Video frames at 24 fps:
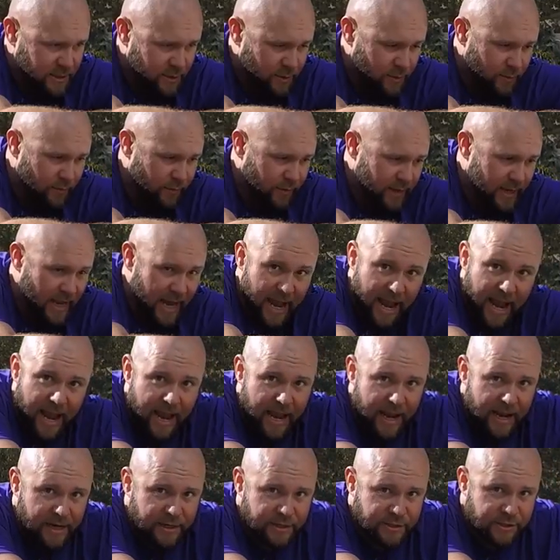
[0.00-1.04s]
to the
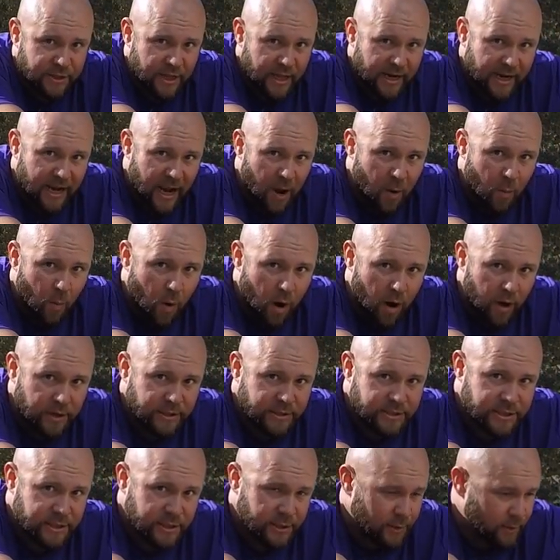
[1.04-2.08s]
edge like I
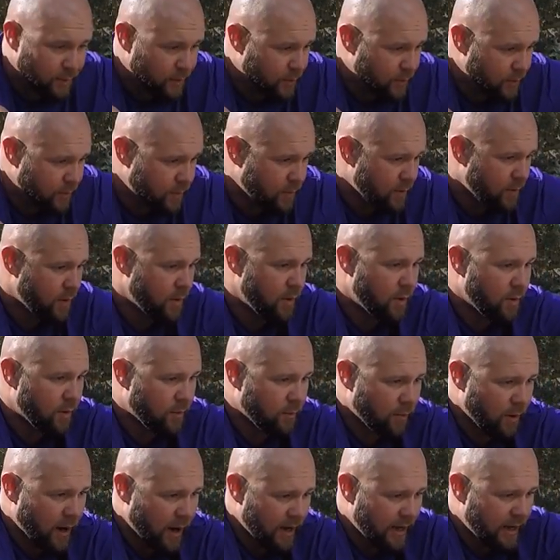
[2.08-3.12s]
want to
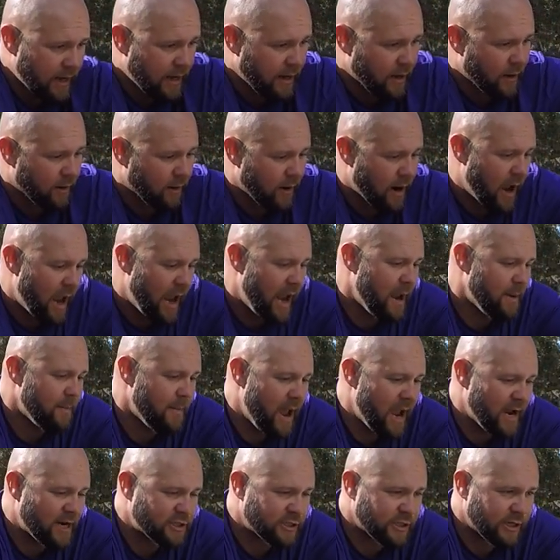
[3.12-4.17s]
right here, I
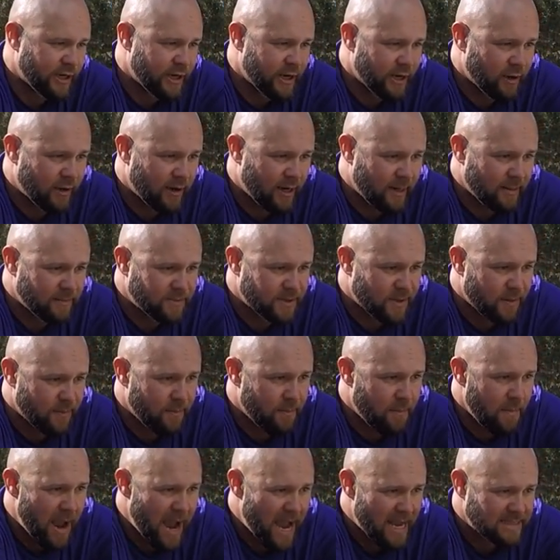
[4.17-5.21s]
am actually going to grab
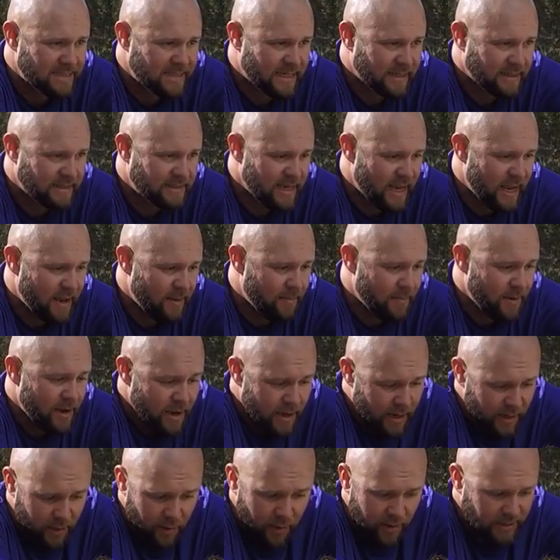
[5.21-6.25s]
some masking tape.
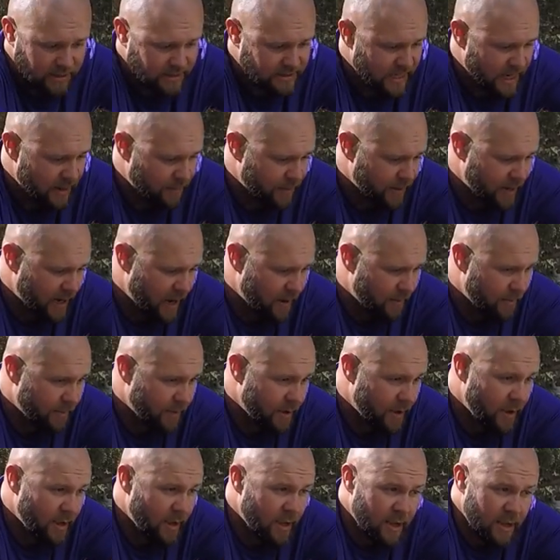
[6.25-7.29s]
Go ahead and tape it up.
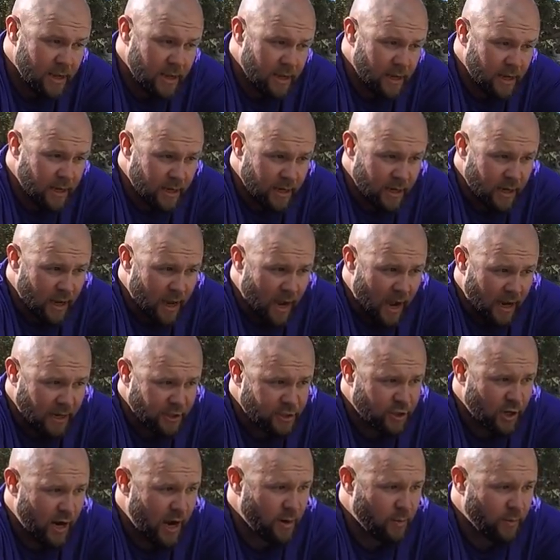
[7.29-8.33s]

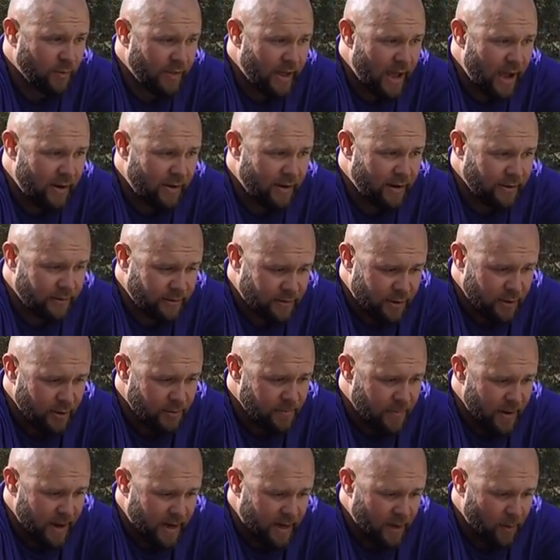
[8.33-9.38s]
I tried without it,
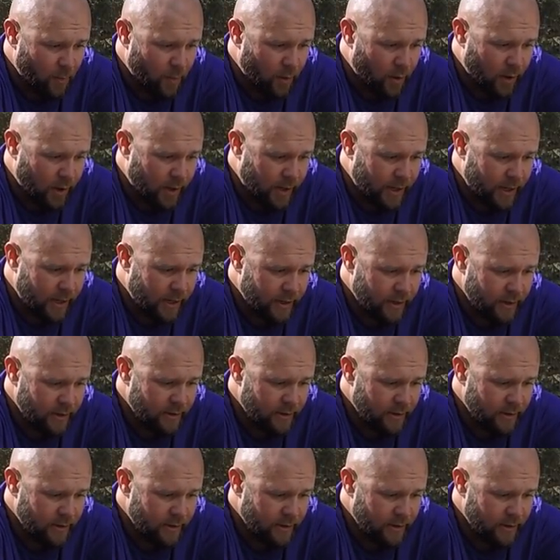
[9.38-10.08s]
couldn't make it work.